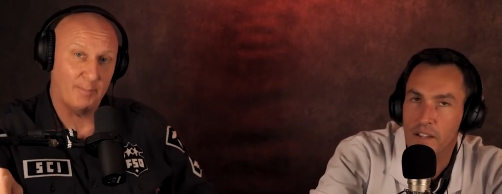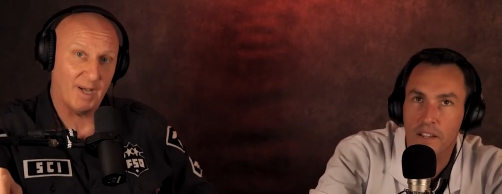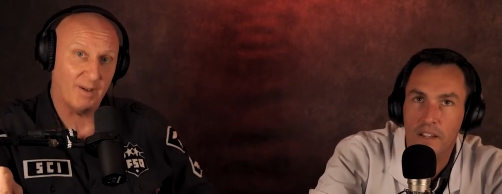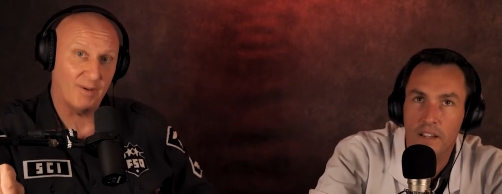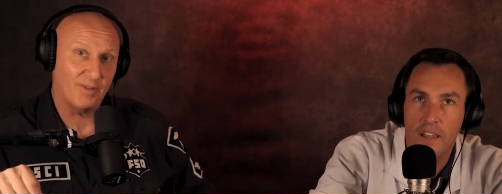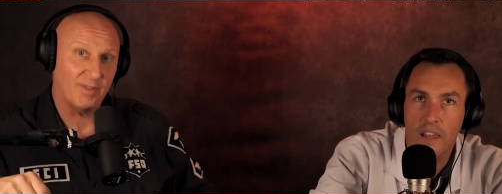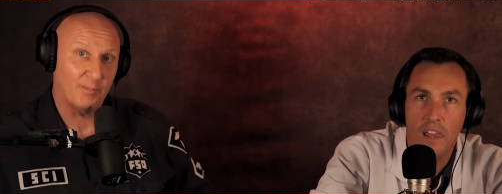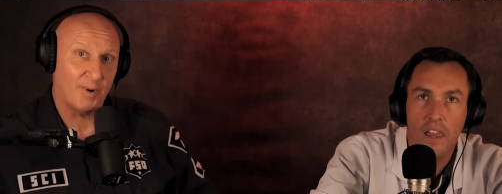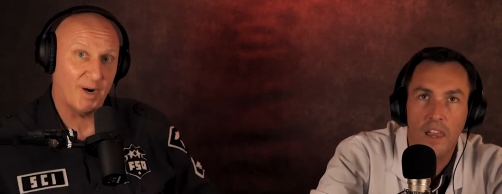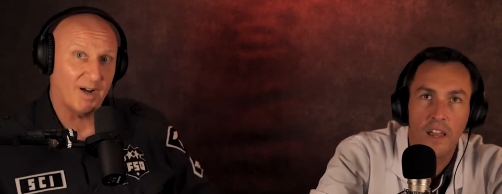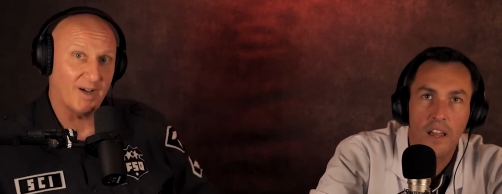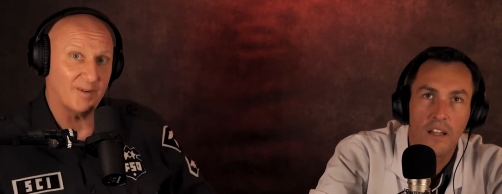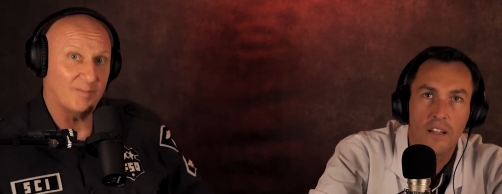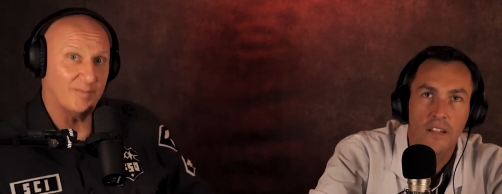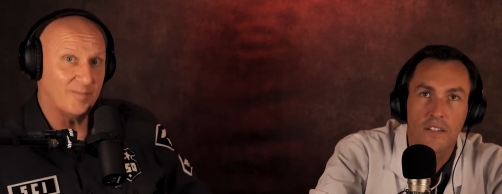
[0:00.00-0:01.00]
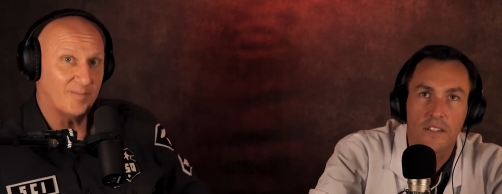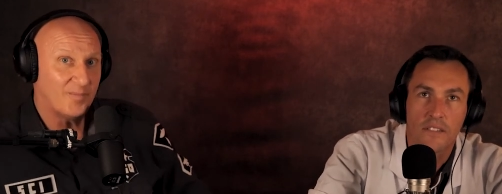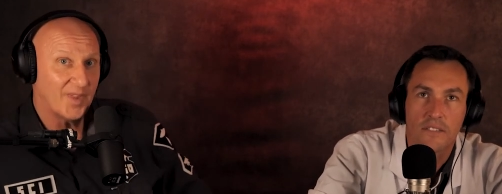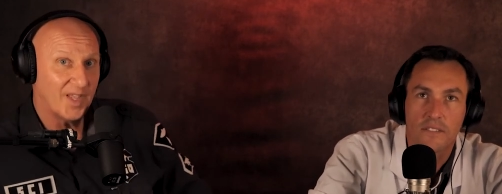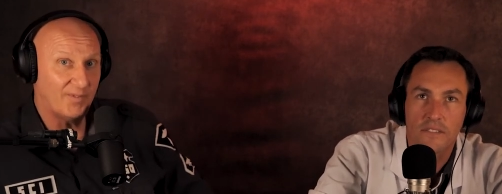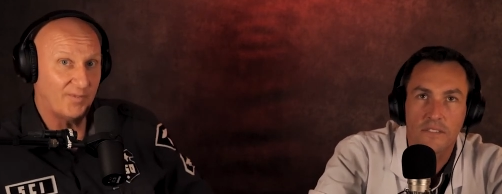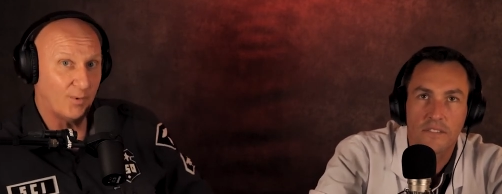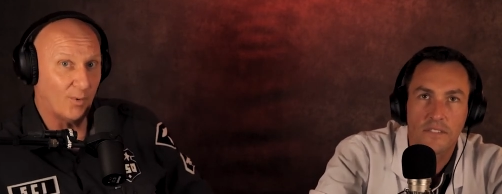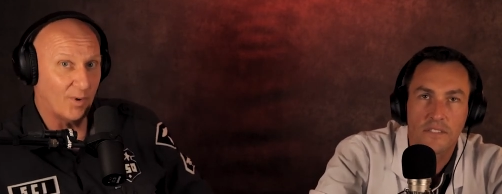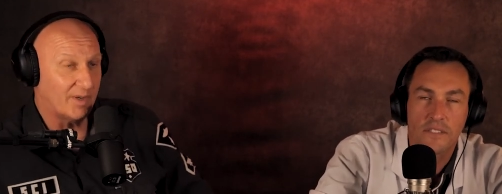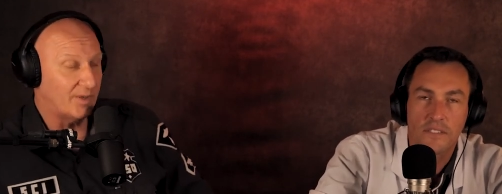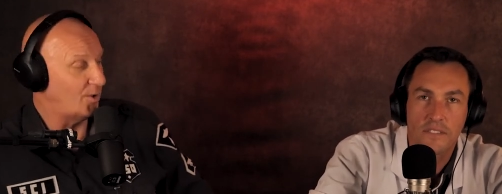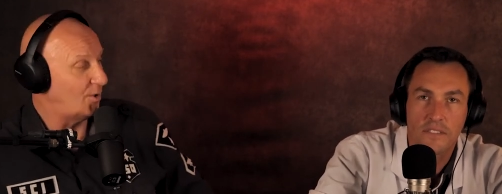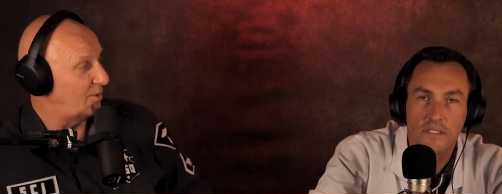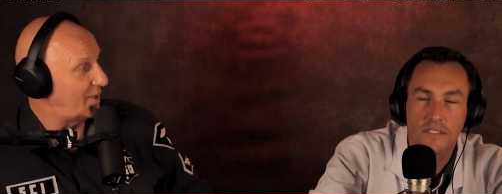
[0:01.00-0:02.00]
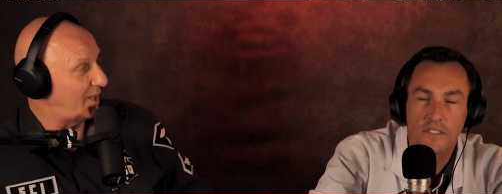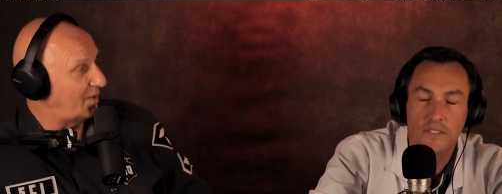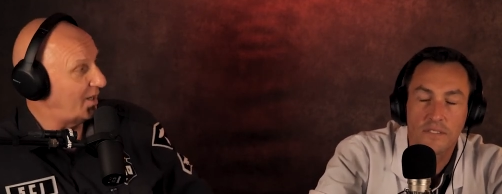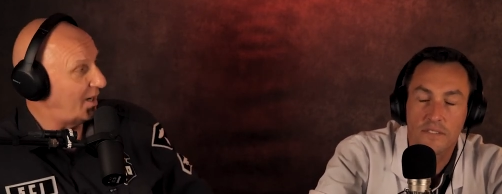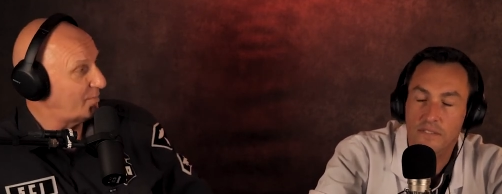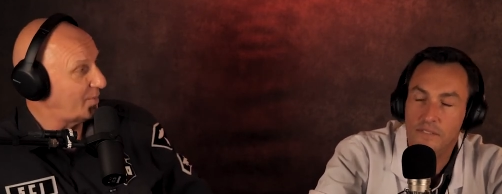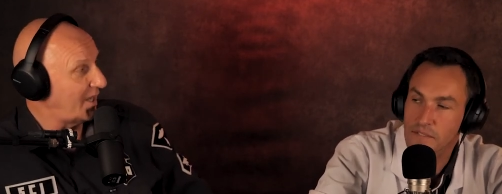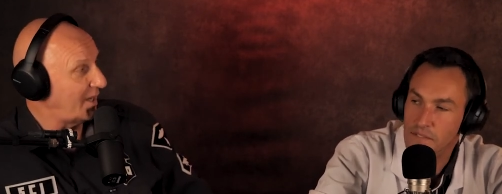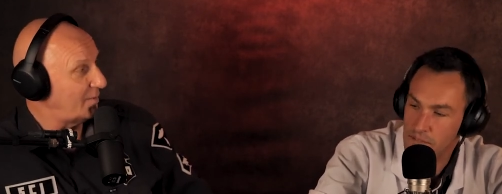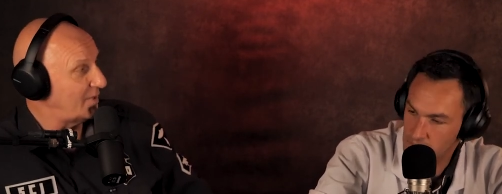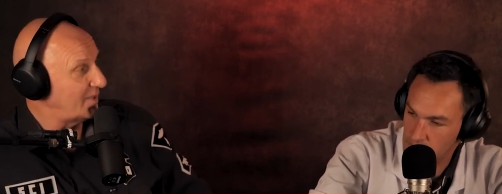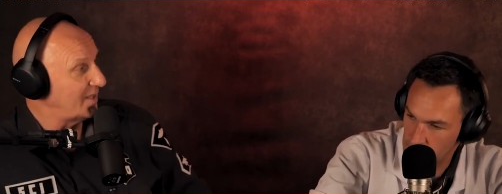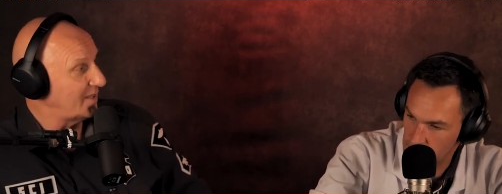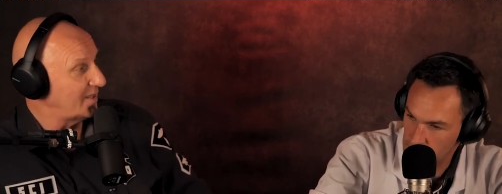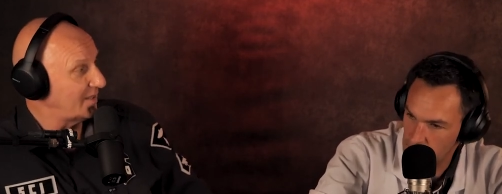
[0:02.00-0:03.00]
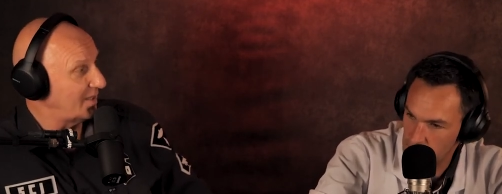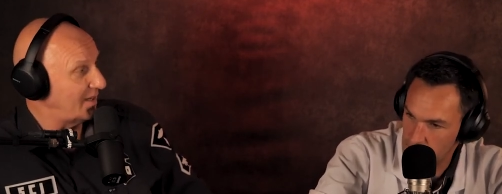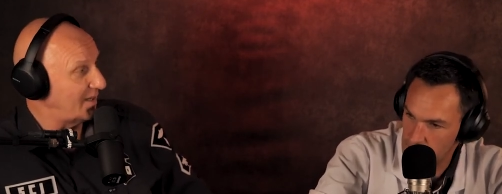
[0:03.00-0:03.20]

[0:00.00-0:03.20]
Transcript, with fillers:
Speaker 1: on the bottom if you want to know about upcoming uh,